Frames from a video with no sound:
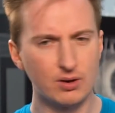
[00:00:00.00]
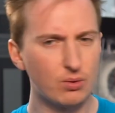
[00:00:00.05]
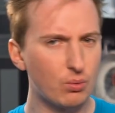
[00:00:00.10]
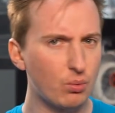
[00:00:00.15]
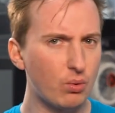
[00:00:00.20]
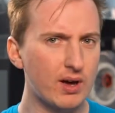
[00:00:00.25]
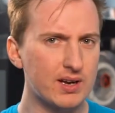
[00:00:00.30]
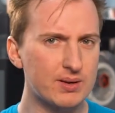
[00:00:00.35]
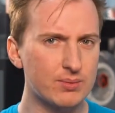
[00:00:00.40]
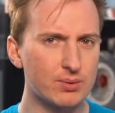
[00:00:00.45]

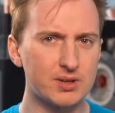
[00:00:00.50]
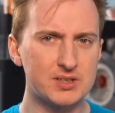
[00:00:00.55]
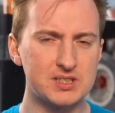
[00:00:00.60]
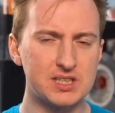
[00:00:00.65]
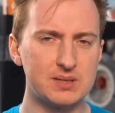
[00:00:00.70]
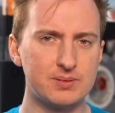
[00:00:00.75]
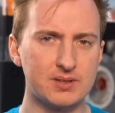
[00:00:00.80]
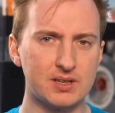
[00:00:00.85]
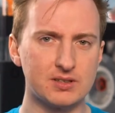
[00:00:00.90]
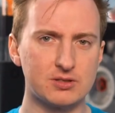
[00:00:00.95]
Why do I want a
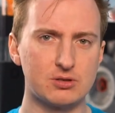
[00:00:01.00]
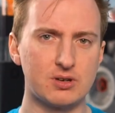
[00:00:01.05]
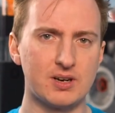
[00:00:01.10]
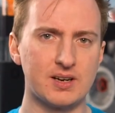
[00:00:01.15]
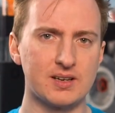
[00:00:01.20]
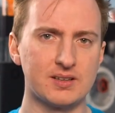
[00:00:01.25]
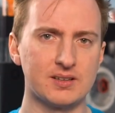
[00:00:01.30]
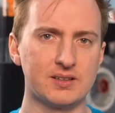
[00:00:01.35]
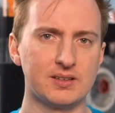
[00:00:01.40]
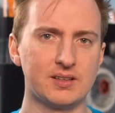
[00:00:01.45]
G P S
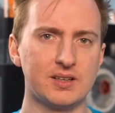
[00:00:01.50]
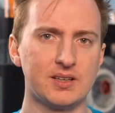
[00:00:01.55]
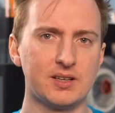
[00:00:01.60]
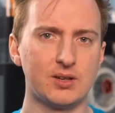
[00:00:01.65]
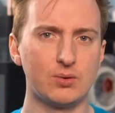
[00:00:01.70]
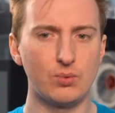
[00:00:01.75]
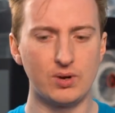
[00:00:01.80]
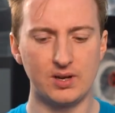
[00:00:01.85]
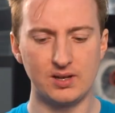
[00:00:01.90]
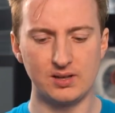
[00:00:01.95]
tracker?
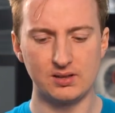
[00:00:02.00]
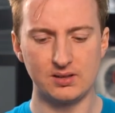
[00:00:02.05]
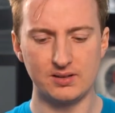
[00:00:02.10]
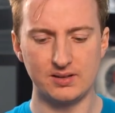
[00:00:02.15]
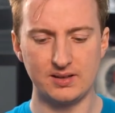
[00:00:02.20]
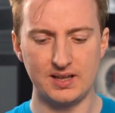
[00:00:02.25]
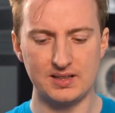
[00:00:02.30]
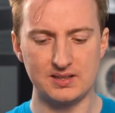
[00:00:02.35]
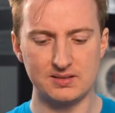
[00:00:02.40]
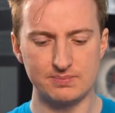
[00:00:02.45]

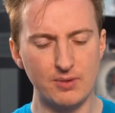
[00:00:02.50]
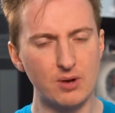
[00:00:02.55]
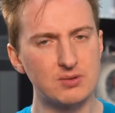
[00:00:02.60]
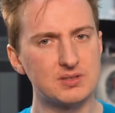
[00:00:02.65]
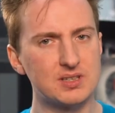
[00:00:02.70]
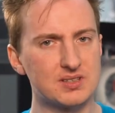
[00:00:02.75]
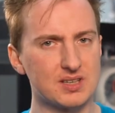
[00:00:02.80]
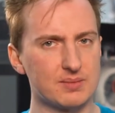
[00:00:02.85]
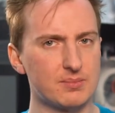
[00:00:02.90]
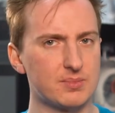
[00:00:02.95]
Well, it's
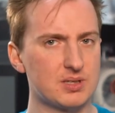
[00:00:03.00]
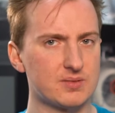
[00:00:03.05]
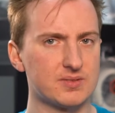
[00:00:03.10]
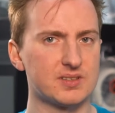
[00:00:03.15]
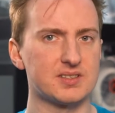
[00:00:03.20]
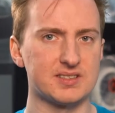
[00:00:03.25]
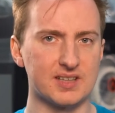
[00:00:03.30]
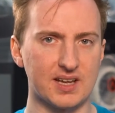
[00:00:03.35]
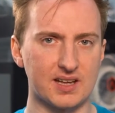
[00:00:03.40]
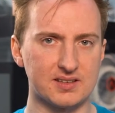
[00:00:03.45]
mostly because I'm a bit of a
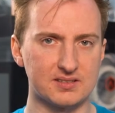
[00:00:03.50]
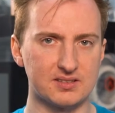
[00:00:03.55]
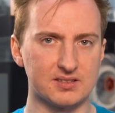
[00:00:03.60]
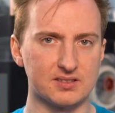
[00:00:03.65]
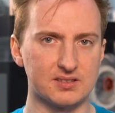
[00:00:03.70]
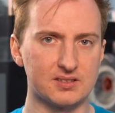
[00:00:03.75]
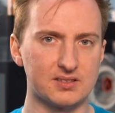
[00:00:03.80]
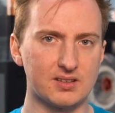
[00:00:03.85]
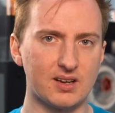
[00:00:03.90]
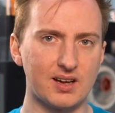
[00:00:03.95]
stats nerd.